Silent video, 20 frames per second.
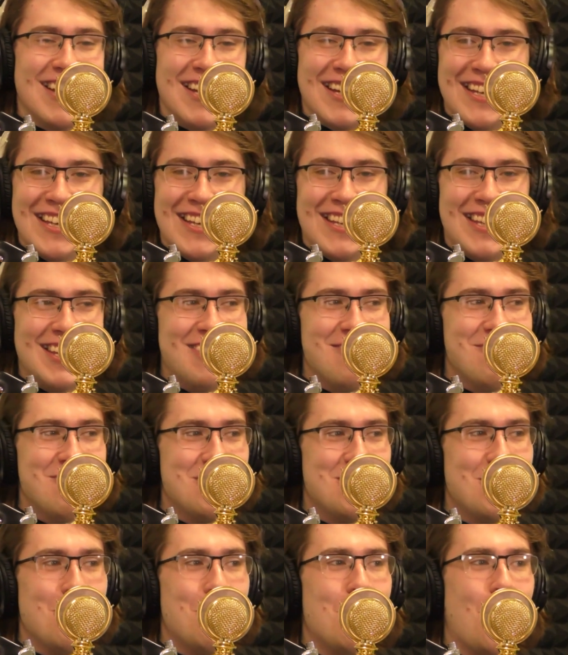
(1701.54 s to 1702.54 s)
Get
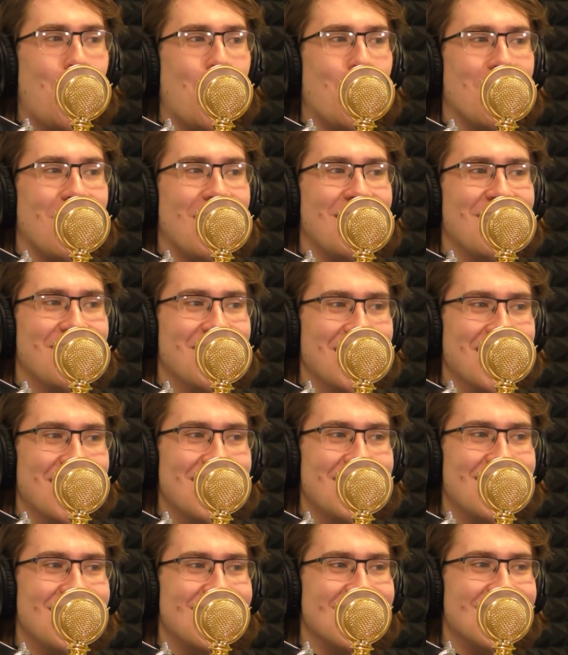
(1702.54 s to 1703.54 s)
with the program.
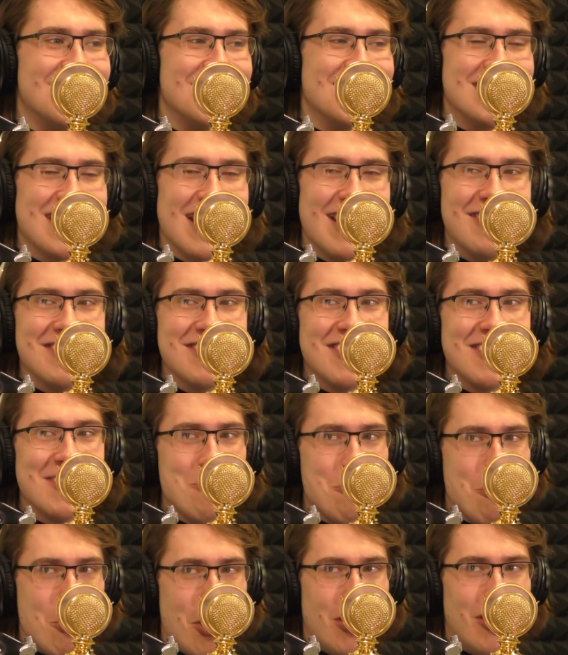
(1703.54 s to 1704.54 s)
This is how it's going to
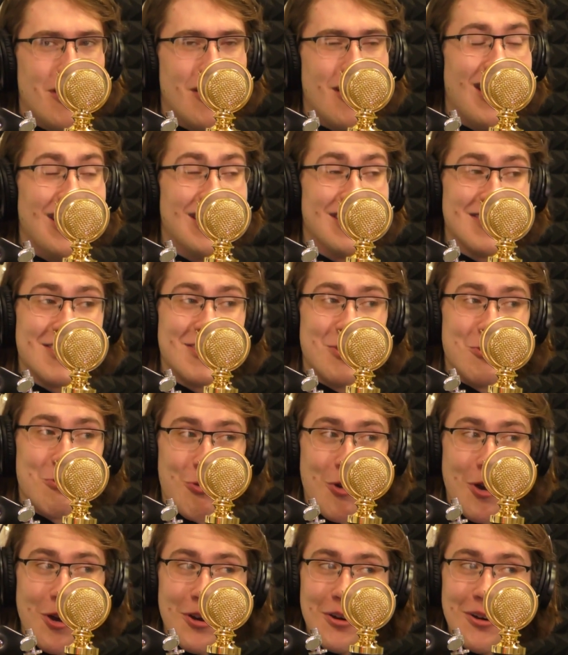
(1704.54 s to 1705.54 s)
run. And it's going to
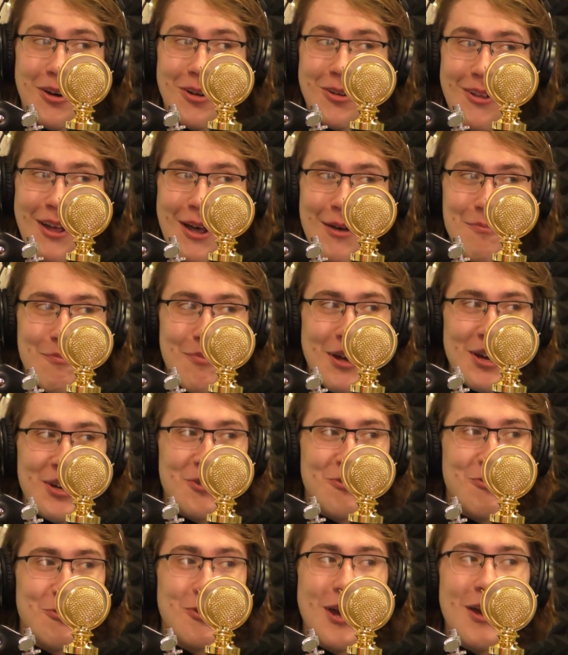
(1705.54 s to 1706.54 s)
run a lot better
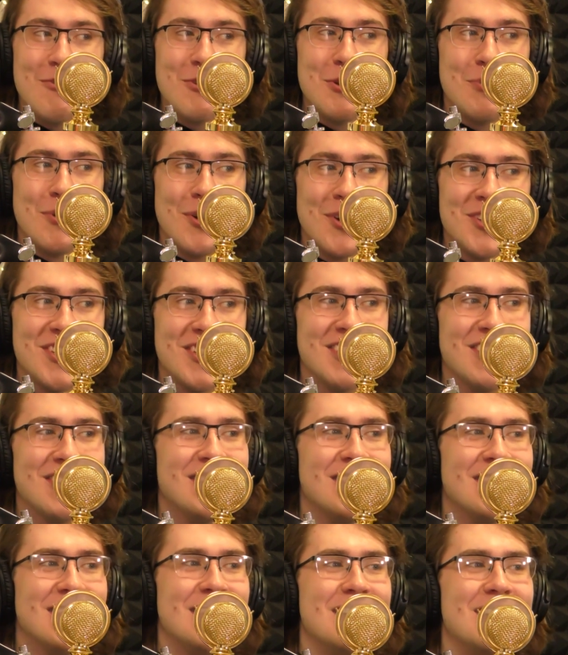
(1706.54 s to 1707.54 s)
for everybody.
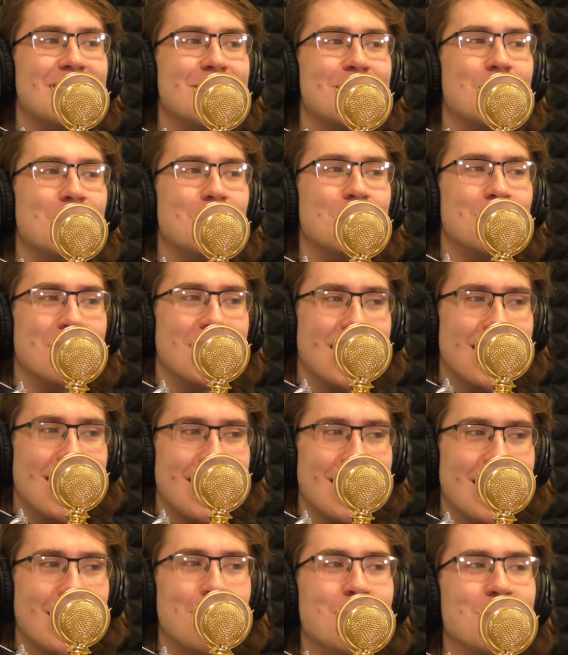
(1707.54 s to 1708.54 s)
But we got to
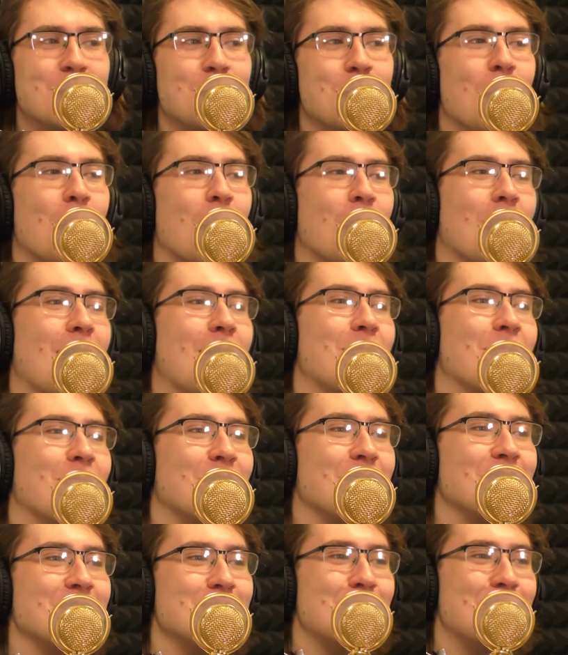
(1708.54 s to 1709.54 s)
get with the program
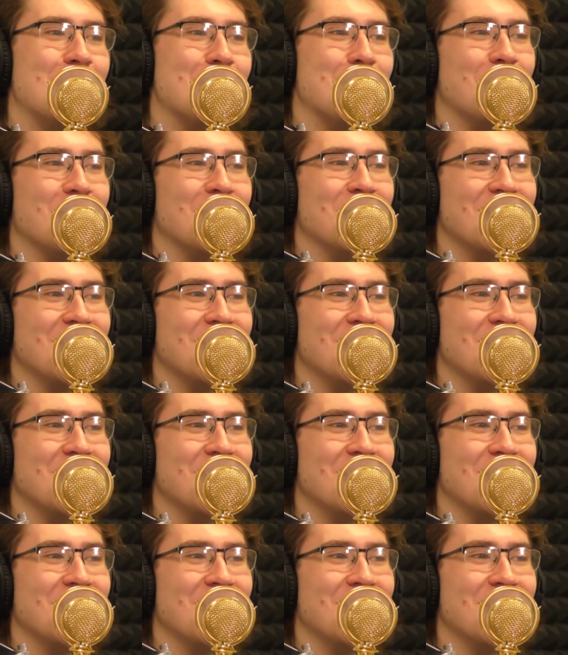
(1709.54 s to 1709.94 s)
first, people.